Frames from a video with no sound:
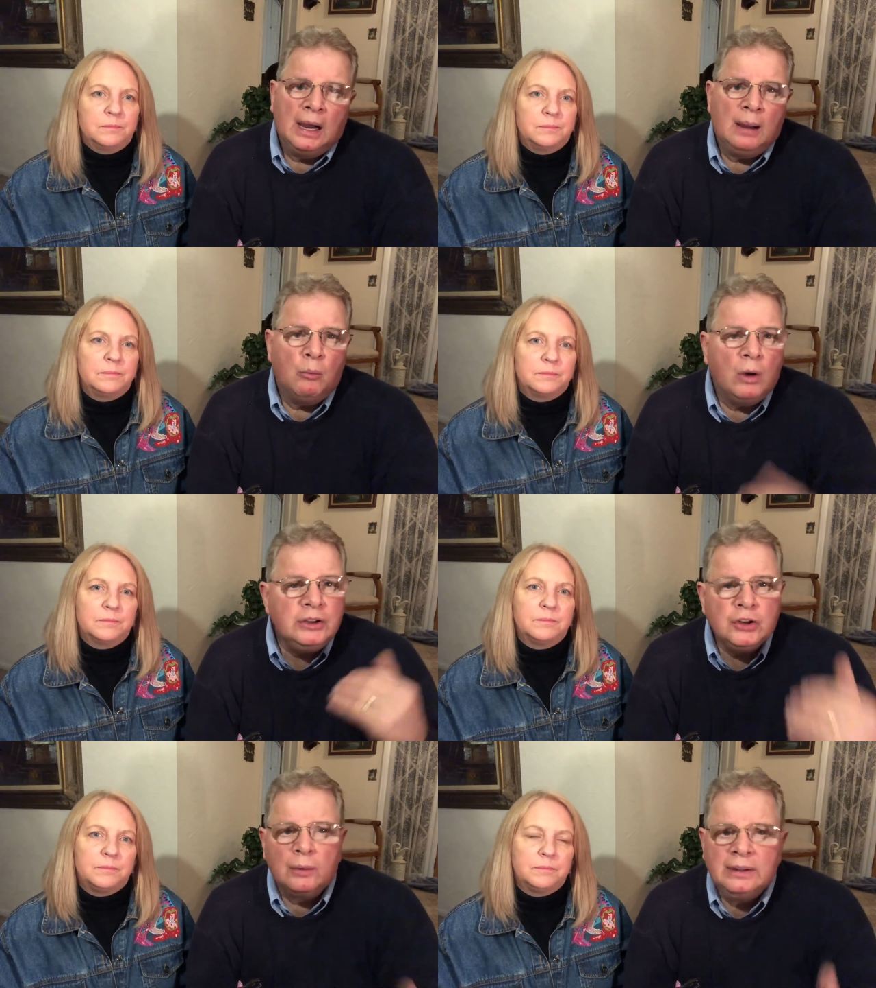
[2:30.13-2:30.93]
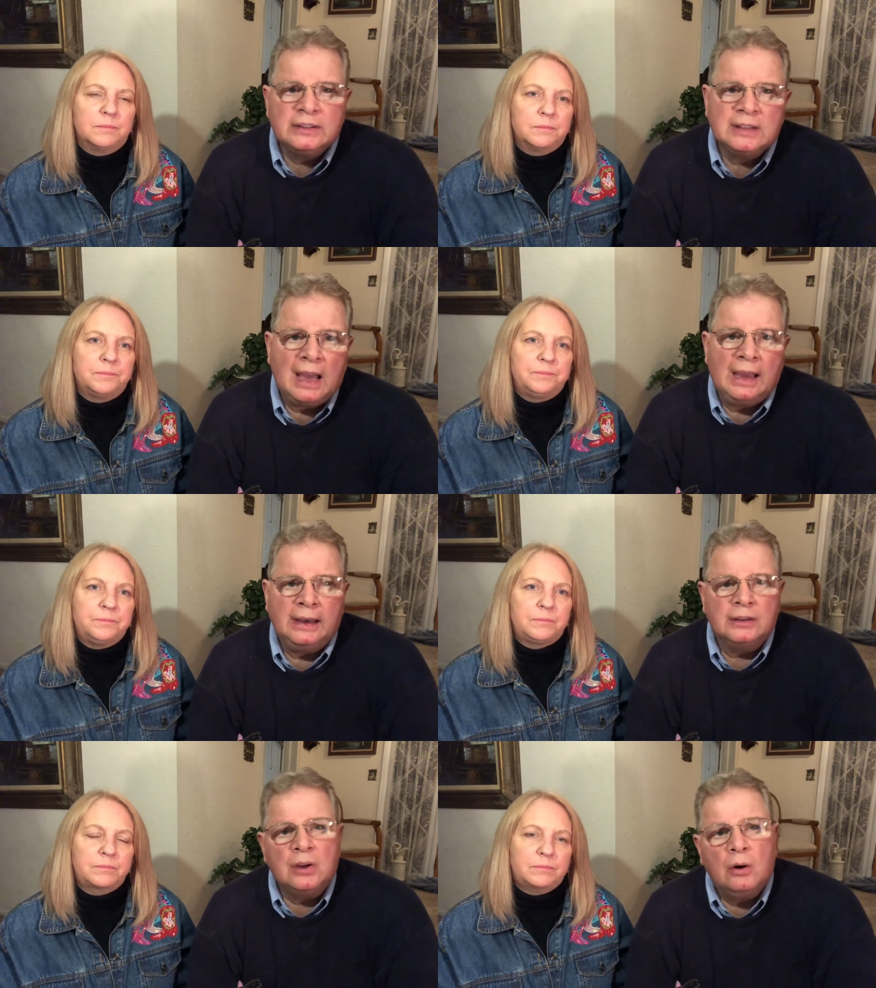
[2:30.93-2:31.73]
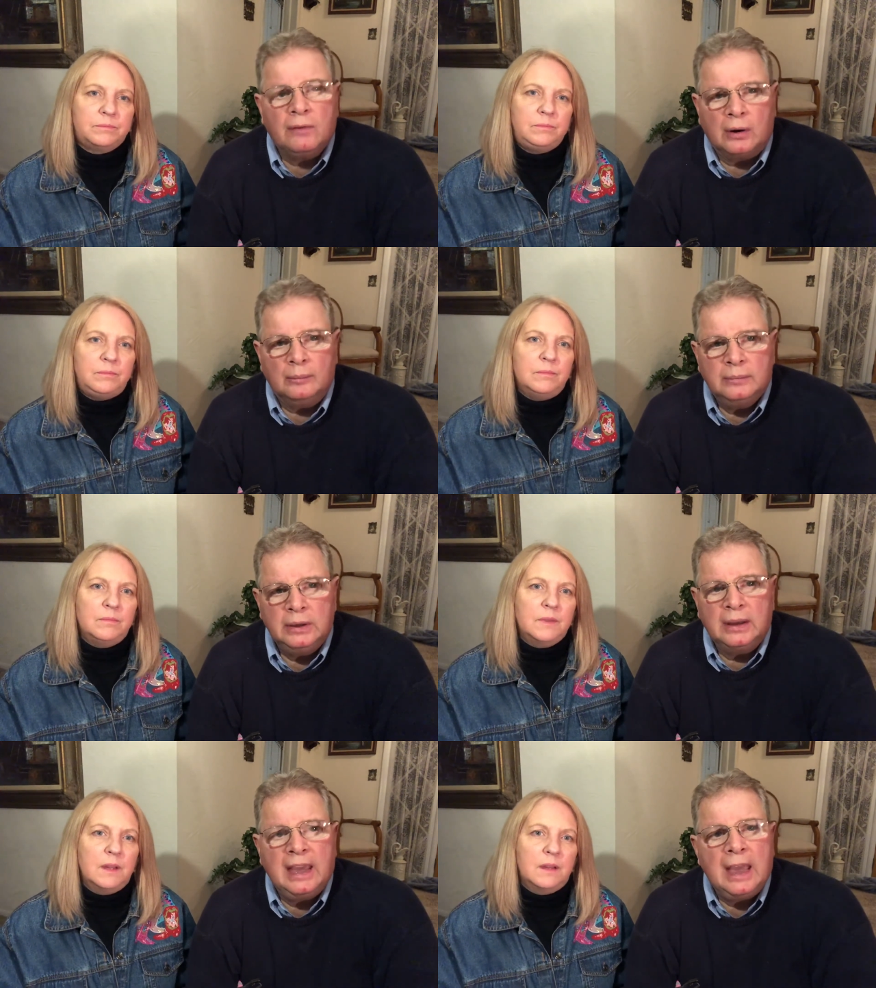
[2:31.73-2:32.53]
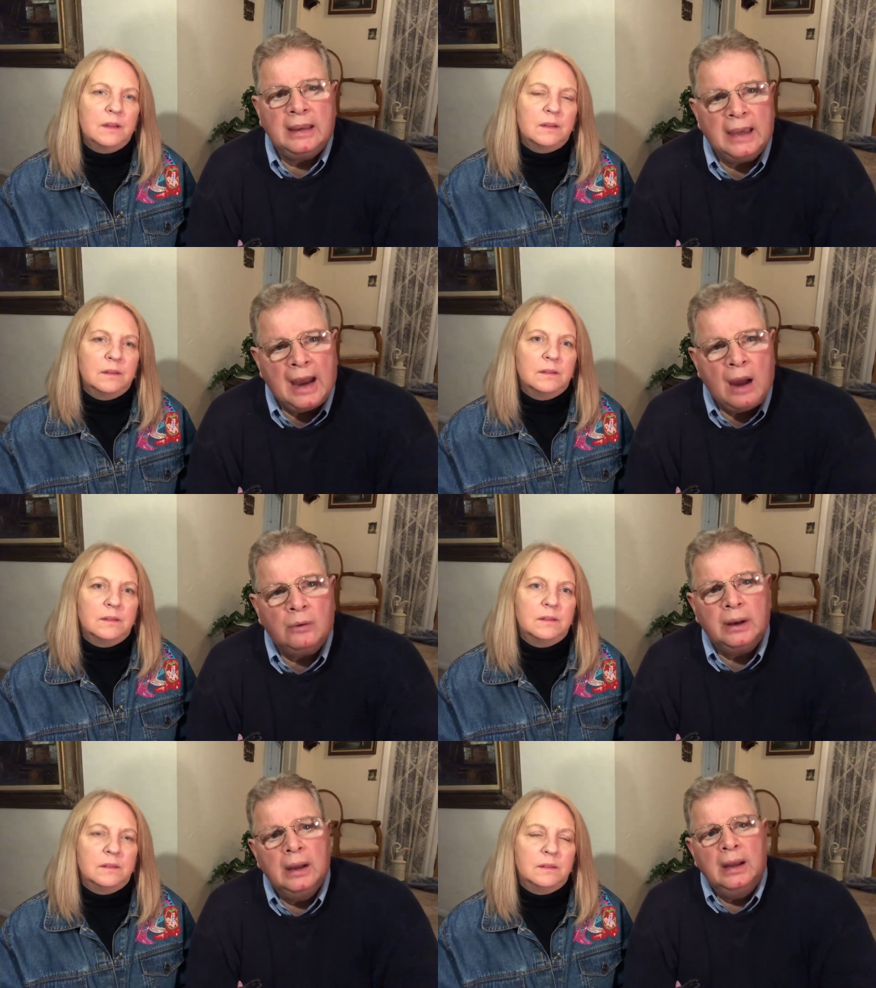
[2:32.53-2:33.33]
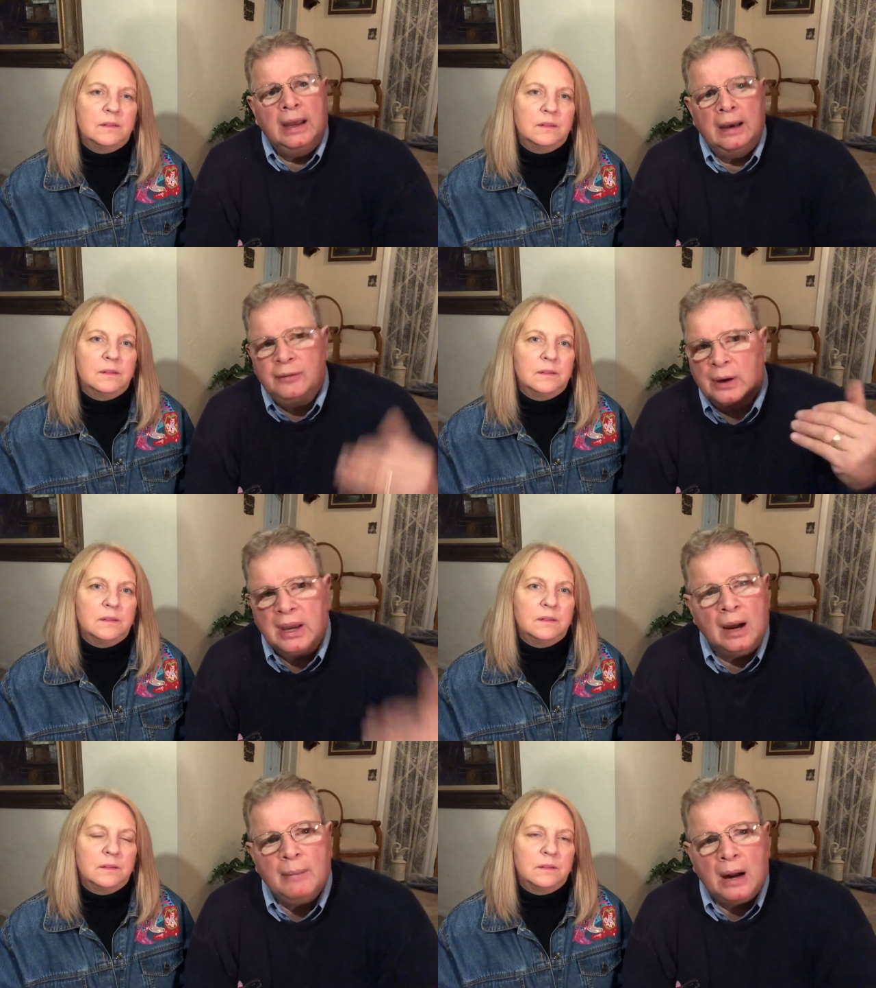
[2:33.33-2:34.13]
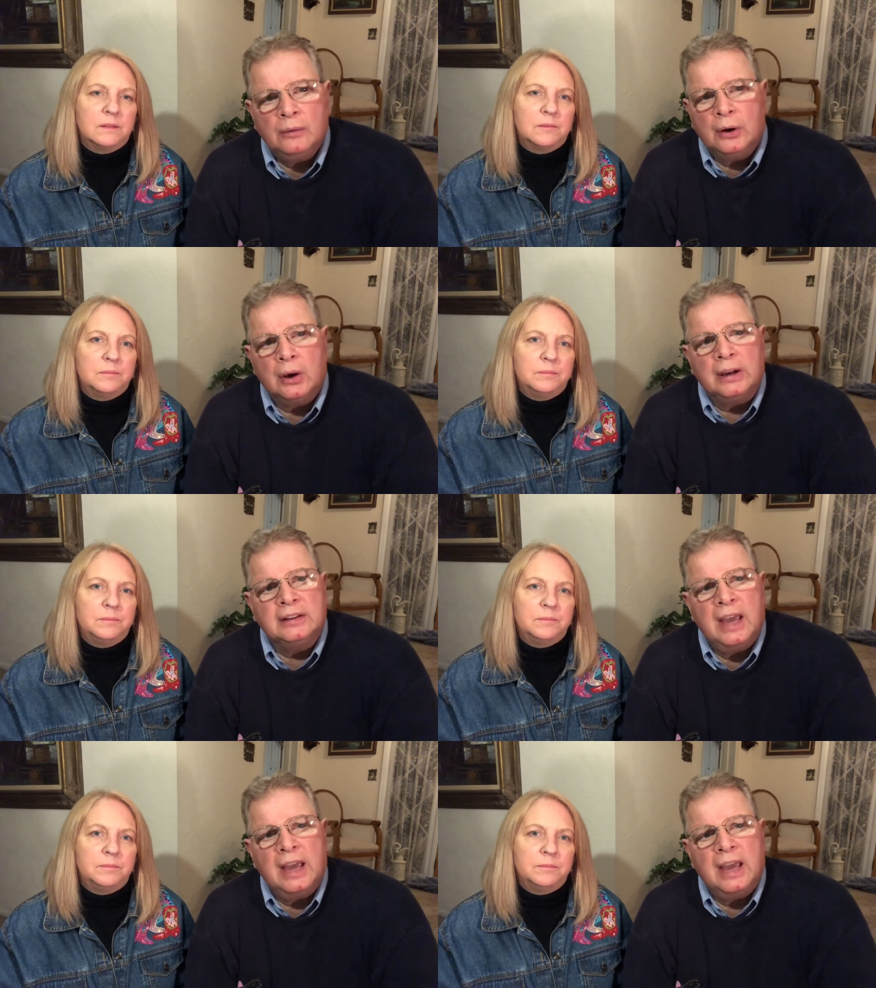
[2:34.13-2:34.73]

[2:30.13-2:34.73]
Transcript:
Speaker 1: Um, once you're inside, it's over. You can't get out. And if you come out, they're going to